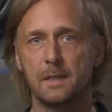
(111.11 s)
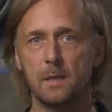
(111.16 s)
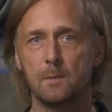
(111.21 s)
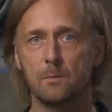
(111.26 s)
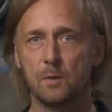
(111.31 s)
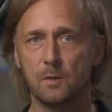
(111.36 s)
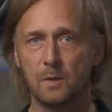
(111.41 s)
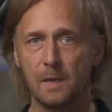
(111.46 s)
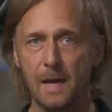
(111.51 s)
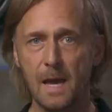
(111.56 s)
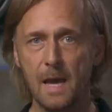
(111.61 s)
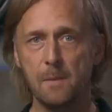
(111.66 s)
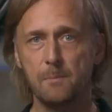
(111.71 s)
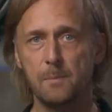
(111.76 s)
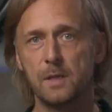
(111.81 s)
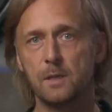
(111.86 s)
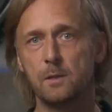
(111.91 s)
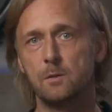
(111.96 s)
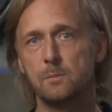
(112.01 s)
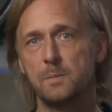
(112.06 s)
game look
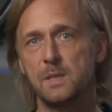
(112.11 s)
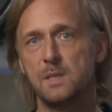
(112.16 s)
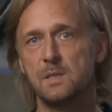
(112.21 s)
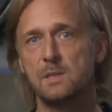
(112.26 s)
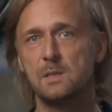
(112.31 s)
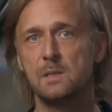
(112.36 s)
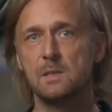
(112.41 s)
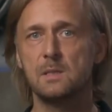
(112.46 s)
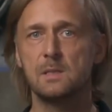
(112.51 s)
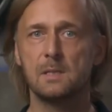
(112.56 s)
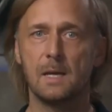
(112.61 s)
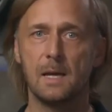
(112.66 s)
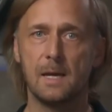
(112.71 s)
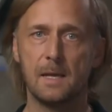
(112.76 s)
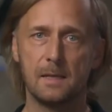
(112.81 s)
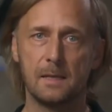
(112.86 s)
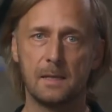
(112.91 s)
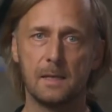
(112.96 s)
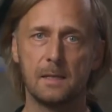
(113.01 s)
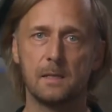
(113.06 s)
epic on PCs
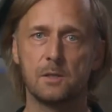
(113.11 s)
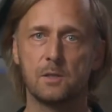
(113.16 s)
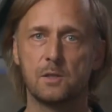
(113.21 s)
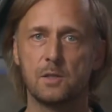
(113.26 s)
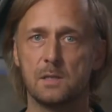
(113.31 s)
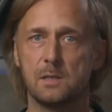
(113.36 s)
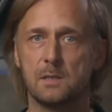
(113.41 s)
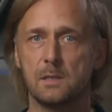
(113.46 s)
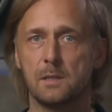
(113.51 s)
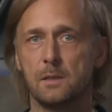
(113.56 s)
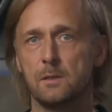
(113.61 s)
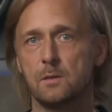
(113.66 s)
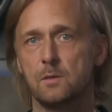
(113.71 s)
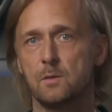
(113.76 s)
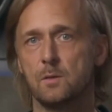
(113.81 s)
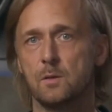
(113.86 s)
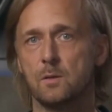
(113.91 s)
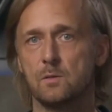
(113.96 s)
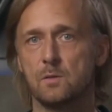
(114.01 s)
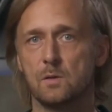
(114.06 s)
and then adjusting it
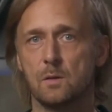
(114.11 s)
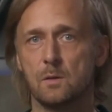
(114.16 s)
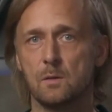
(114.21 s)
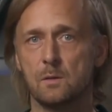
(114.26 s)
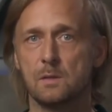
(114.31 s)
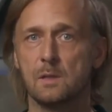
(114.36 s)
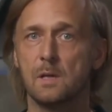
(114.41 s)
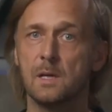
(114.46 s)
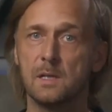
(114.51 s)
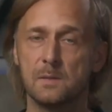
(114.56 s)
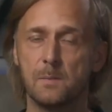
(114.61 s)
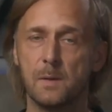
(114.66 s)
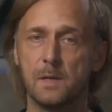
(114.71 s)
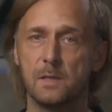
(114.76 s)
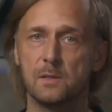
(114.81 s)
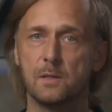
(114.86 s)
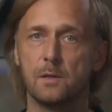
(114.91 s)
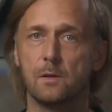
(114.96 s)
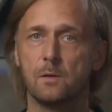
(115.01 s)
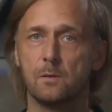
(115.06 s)
to consoles,
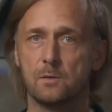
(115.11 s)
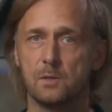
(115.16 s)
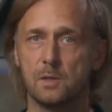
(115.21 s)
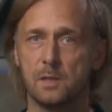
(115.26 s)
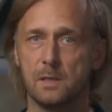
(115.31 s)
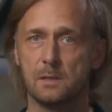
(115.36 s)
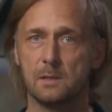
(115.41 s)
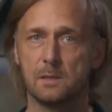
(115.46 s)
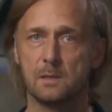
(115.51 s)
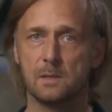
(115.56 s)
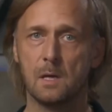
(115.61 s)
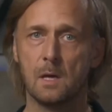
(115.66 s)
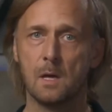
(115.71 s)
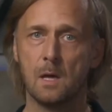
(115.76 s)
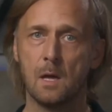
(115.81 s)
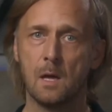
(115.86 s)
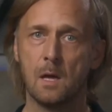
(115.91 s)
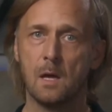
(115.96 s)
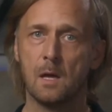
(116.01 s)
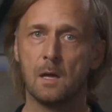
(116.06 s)
especially old gens.
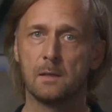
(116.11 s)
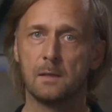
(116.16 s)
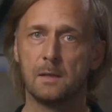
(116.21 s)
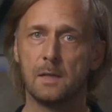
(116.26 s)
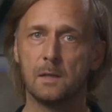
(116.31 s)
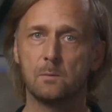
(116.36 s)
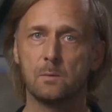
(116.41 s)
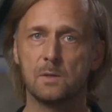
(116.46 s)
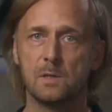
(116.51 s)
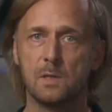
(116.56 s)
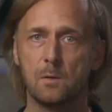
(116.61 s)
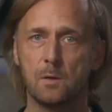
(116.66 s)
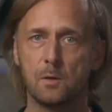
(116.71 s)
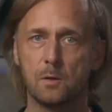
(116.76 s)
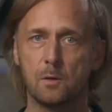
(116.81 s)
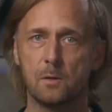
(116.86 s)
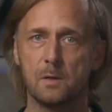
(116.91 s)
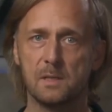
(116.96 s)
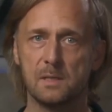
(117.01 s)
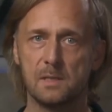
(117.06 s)
That was our
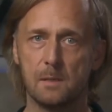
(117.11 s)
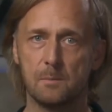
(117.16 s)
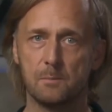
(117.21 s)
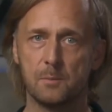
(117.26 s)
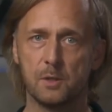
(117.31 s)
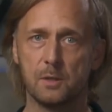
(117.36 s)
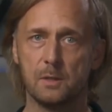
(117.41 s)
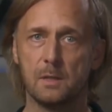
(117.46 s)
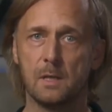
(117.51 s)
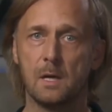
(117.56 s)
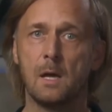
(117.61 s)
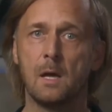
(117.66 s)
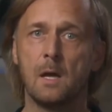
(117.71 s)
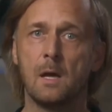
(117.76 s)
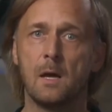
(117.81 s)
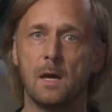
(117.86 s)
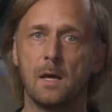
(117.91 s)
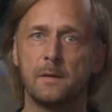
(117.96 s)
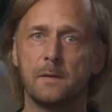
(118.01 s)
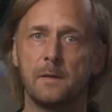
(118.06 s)
core assumption,
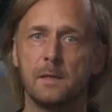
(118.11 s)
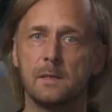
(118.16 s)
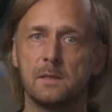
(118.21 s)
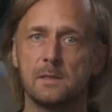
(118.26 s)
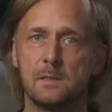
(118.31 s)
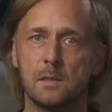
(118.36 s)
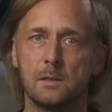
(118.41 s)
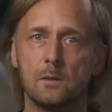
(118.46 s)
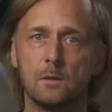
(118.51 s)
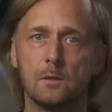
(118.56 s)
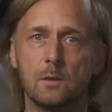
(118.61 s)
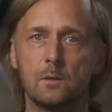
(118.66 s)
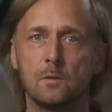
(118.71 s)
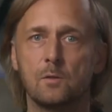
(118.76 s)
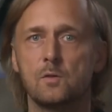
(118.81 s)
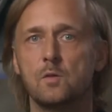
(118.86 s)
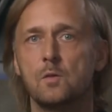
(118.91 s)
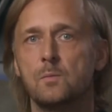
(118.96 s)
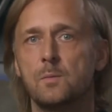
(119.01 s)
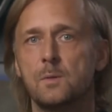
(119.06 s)
and things did not look
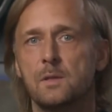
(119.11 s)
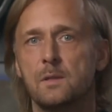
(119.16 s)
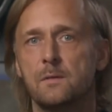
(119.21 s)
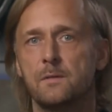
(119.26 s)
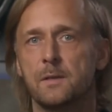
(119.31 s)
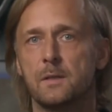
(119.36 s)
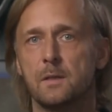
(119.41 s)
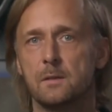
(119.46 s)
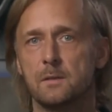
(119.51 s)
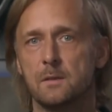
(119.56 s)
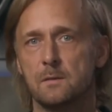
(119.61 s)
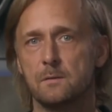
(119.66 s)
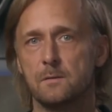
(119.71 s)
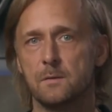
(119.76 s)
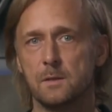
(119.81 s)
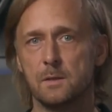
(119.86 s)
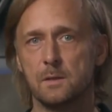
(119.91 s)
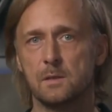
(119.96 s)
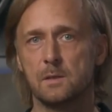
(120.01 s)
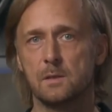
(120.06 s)
super difficult at
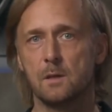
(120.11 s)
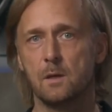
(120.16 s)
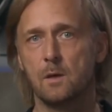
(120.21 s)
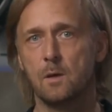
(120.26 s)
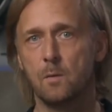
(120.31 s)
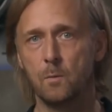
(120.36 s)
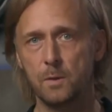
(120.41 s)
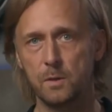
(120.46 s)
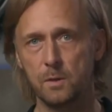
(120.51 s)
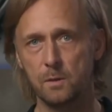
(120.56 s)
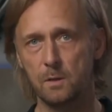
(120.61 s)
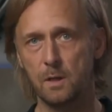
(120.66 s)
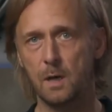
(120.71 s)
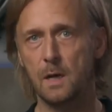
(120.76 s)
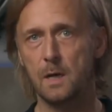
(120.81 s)
first. We knew the